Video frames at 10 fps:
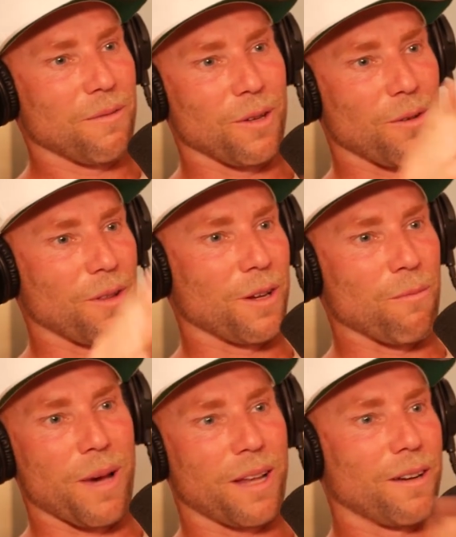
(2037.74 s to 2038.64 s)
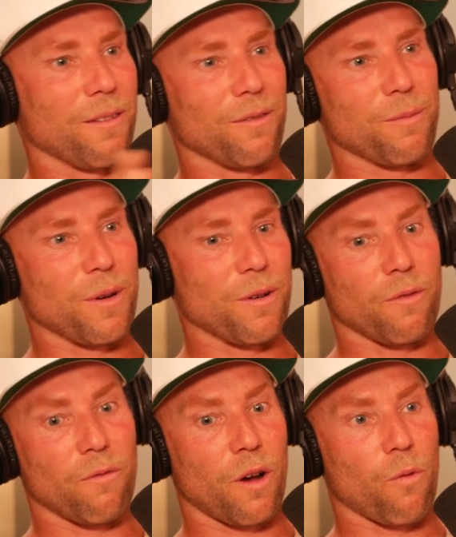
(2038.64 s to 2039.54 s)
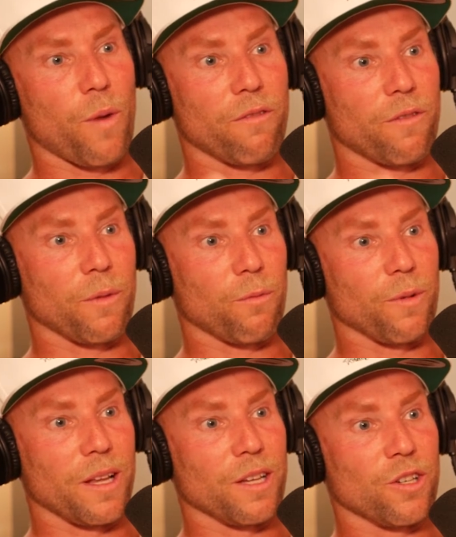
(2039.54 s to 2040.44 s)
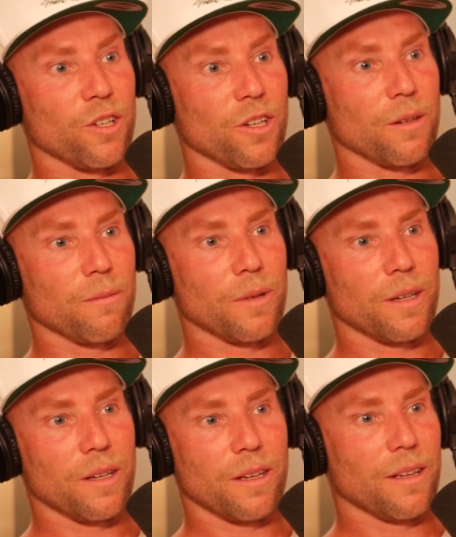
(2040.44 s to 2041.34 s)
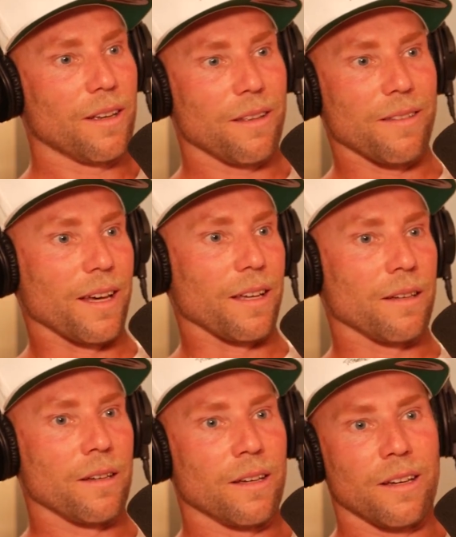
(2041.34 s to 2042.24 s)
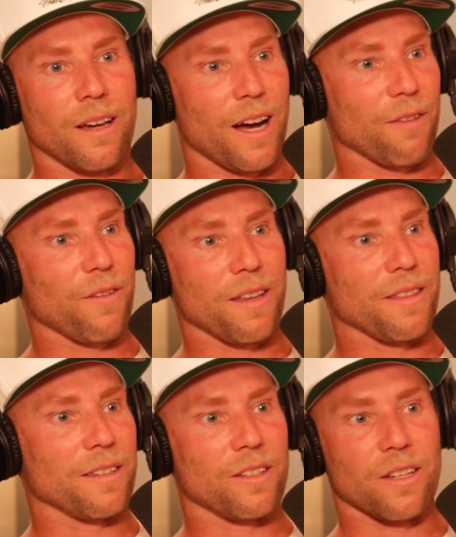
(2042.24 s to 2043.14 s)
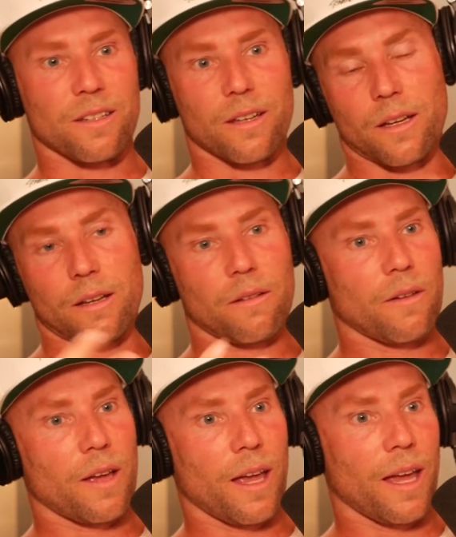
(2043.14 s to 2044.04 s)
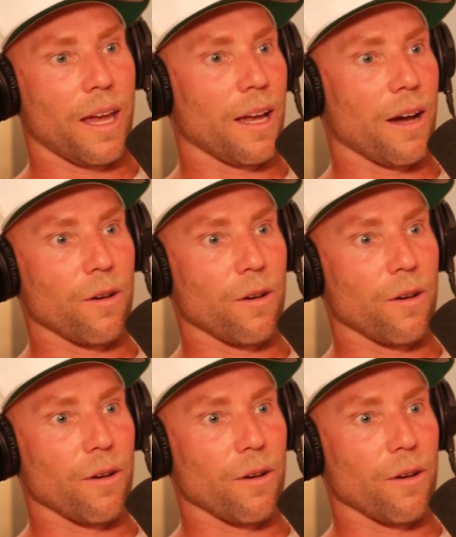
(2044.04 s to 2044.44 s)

the competitive spirit away from the relationship that I find this just like hang